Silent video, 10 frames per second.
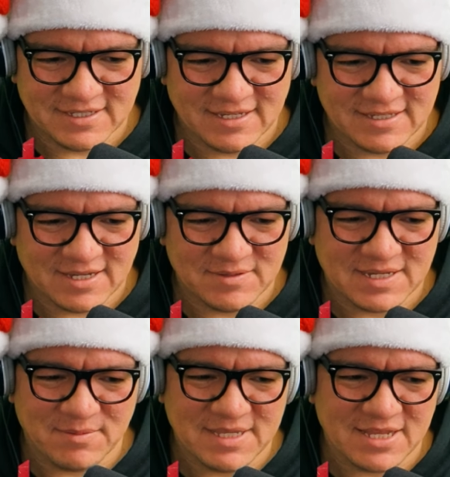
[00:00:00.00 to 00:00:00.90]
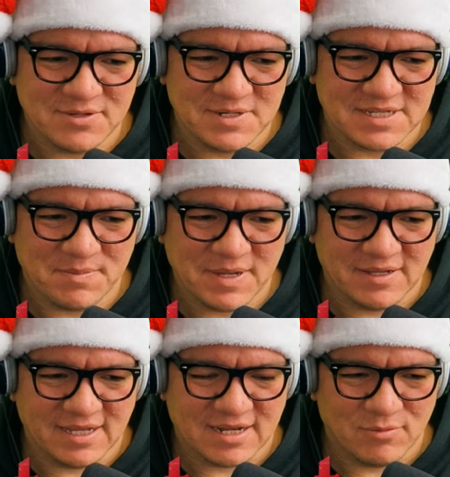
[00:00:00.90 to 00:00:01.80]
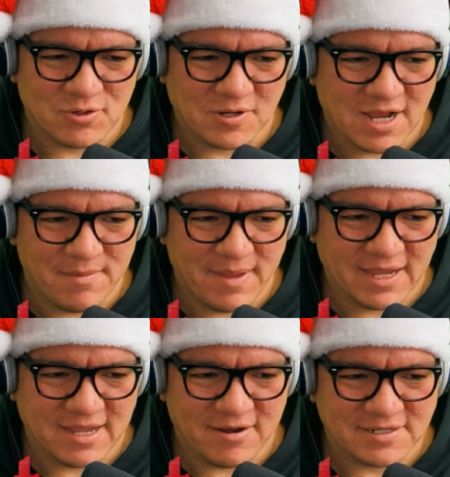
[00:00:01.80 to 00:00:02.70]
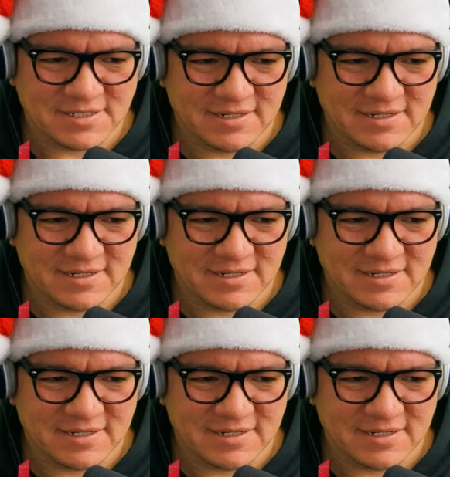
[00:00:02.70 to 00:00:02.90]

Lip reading: tell me that dude is impaled like a Mortal Kombat character.